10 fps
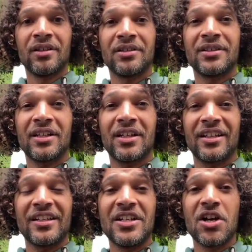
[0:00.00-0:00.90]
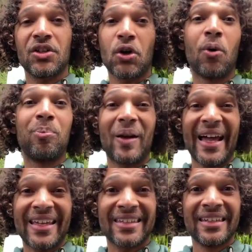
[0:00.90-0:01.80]
They're not all
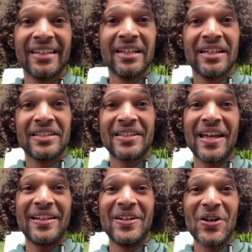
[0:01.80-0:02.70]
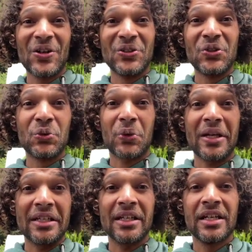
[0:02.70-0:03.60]
black. They're not
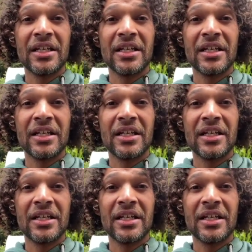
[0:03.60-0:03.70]
green.